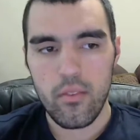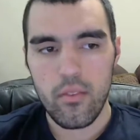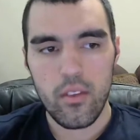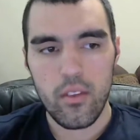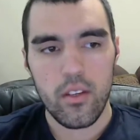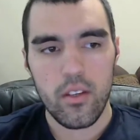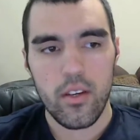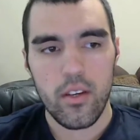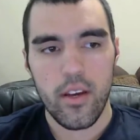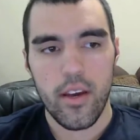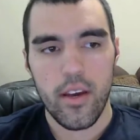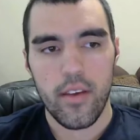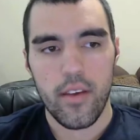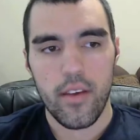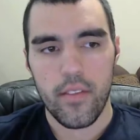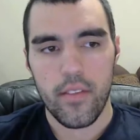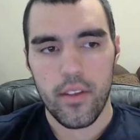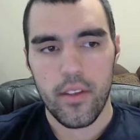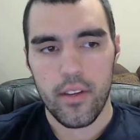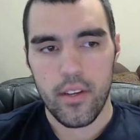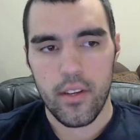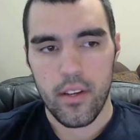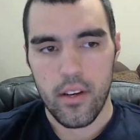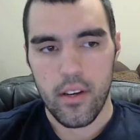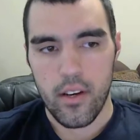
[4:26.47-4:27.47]
and
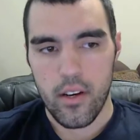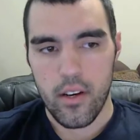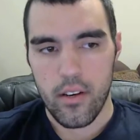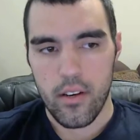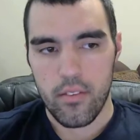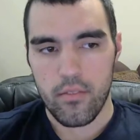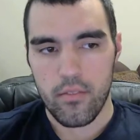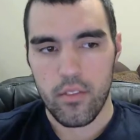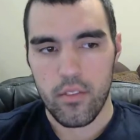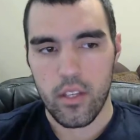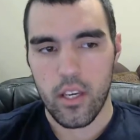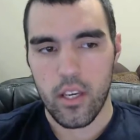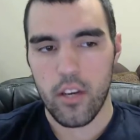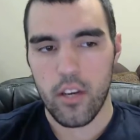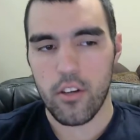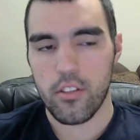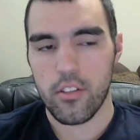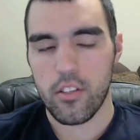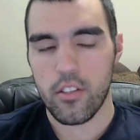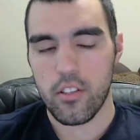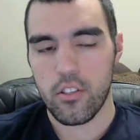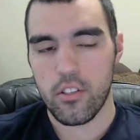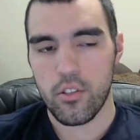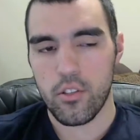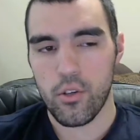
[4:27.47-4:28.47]
then the character
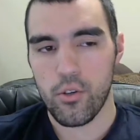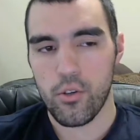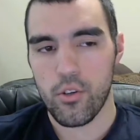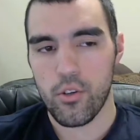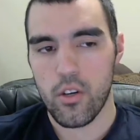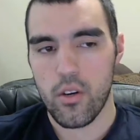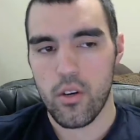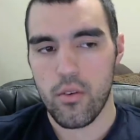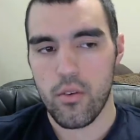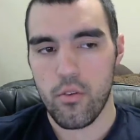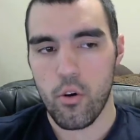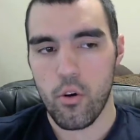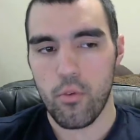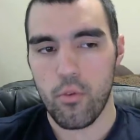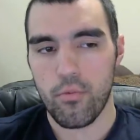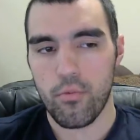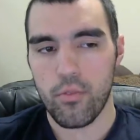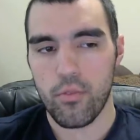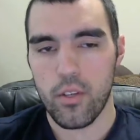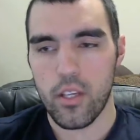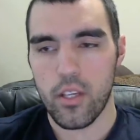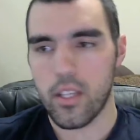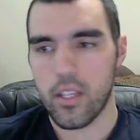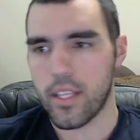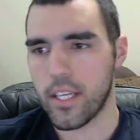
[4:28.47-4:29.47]
controller
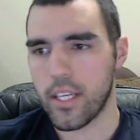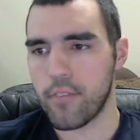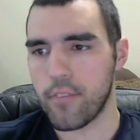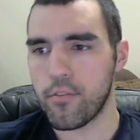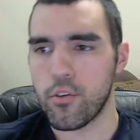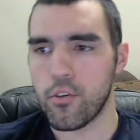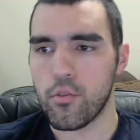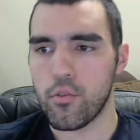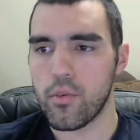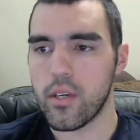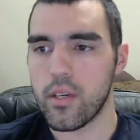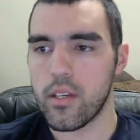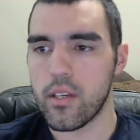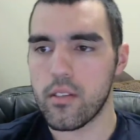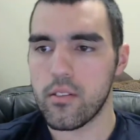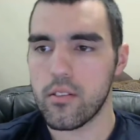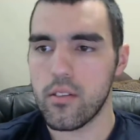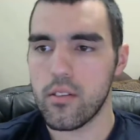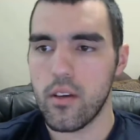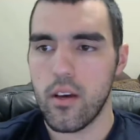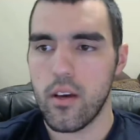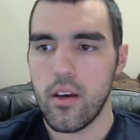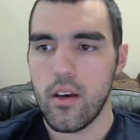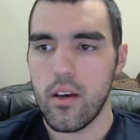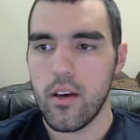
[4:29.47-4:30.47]
hopefully in a few weeks.
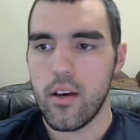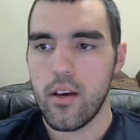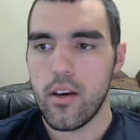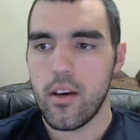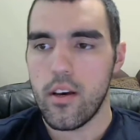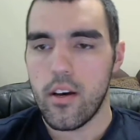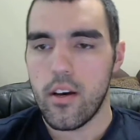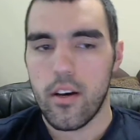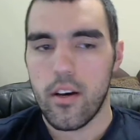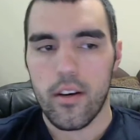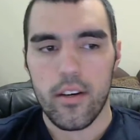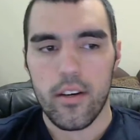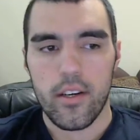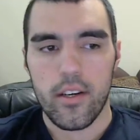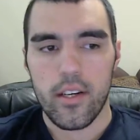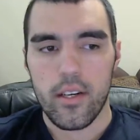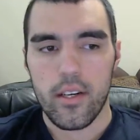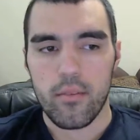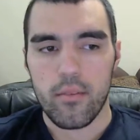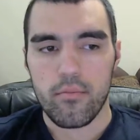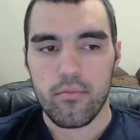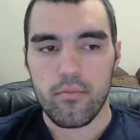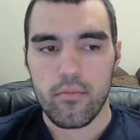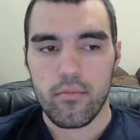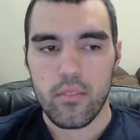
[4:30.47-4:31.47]

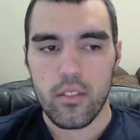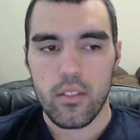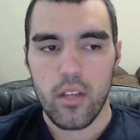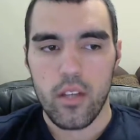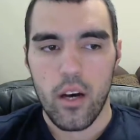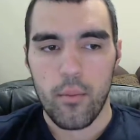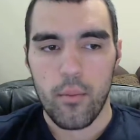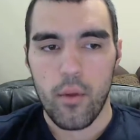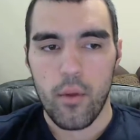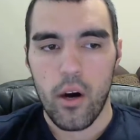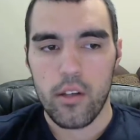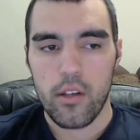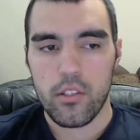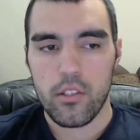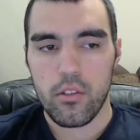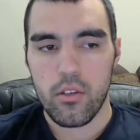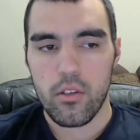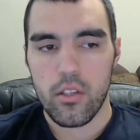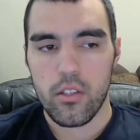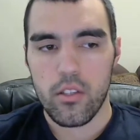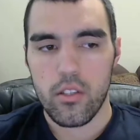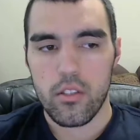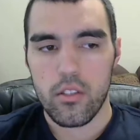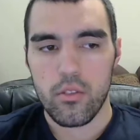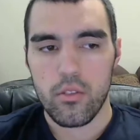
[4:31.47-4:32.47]
I'm also
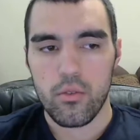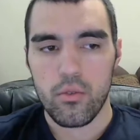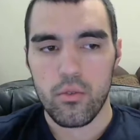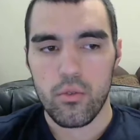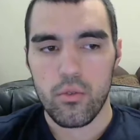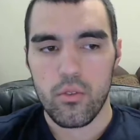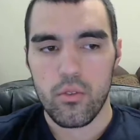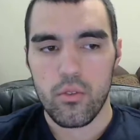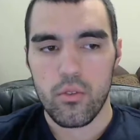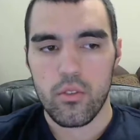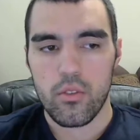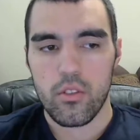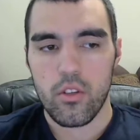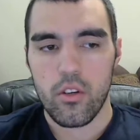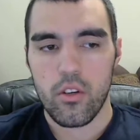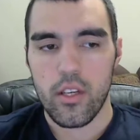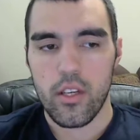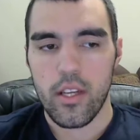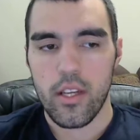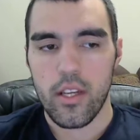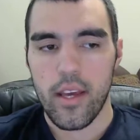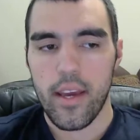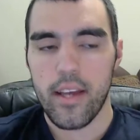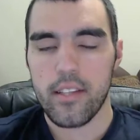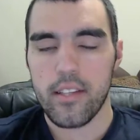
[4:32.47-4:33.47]
going to start
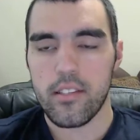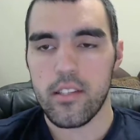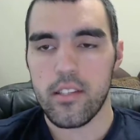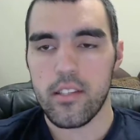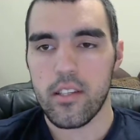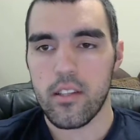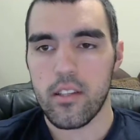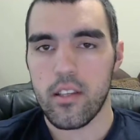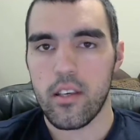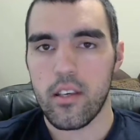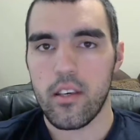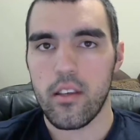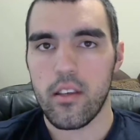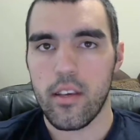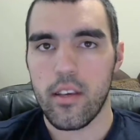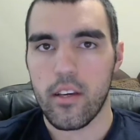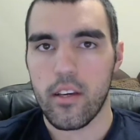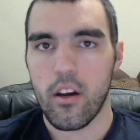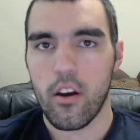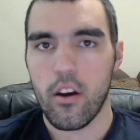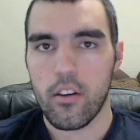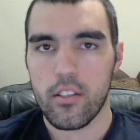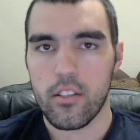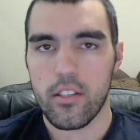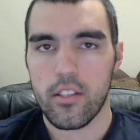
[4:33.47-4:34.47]
enhancing the
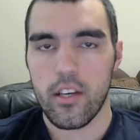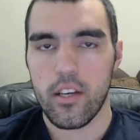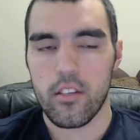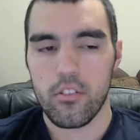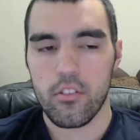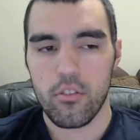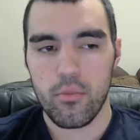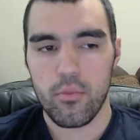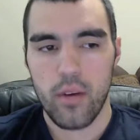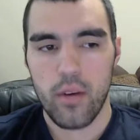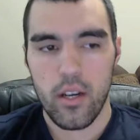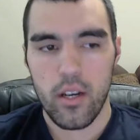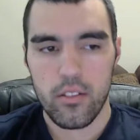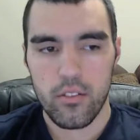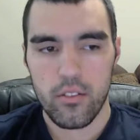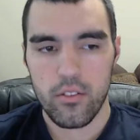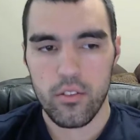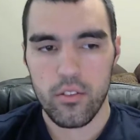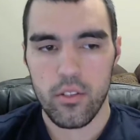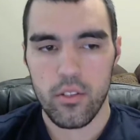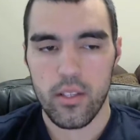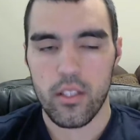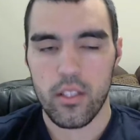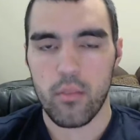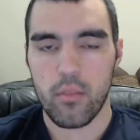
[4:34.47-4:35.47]
architectural model,
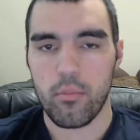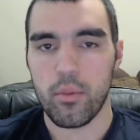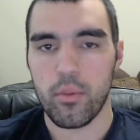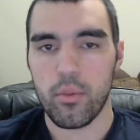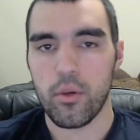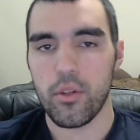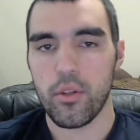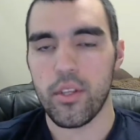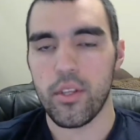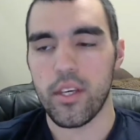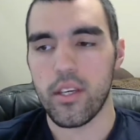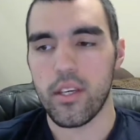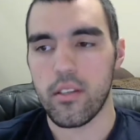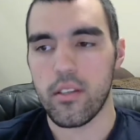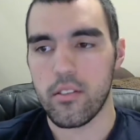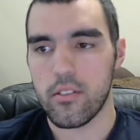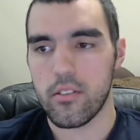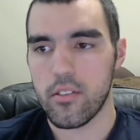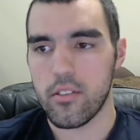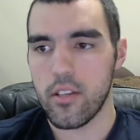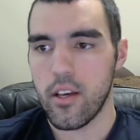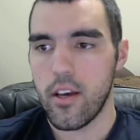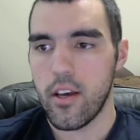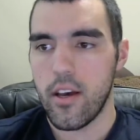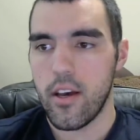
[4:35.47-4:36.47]
so the buildings
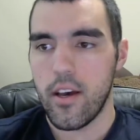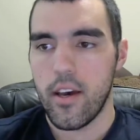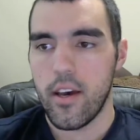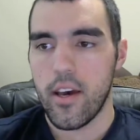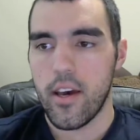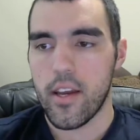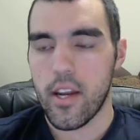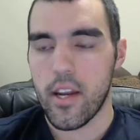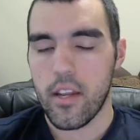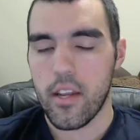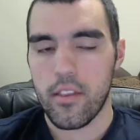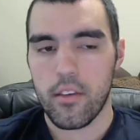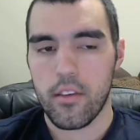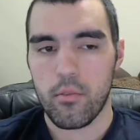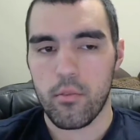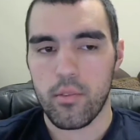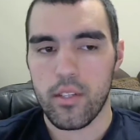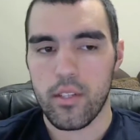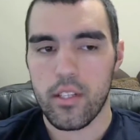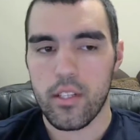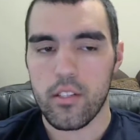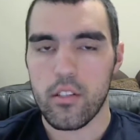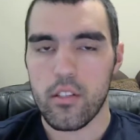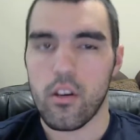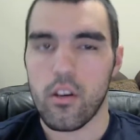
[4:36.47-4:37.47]
and anything
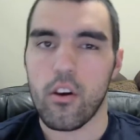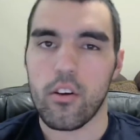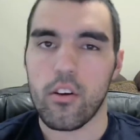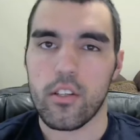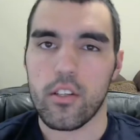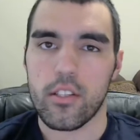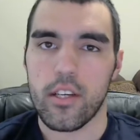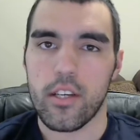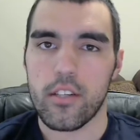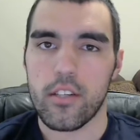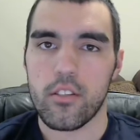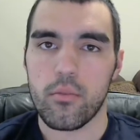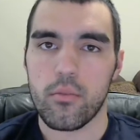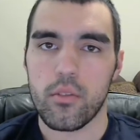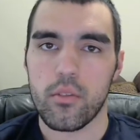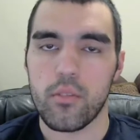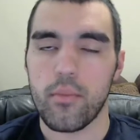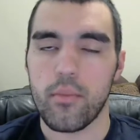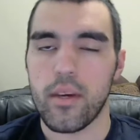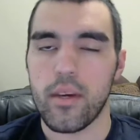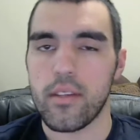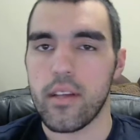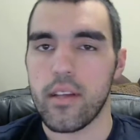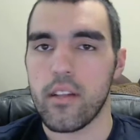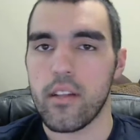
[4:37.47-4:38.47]
related to the architecture. I'm going to
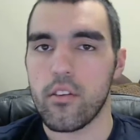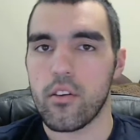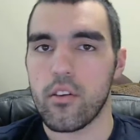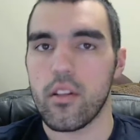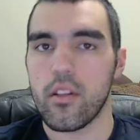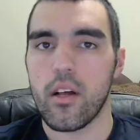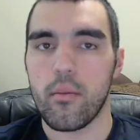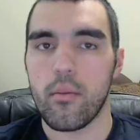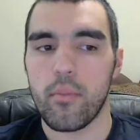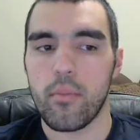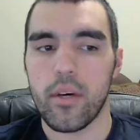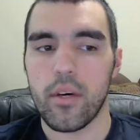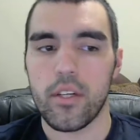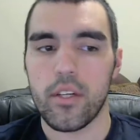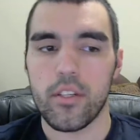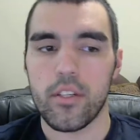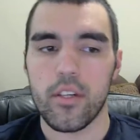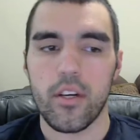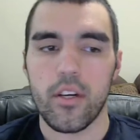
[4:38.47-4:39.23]
make that look a lot better.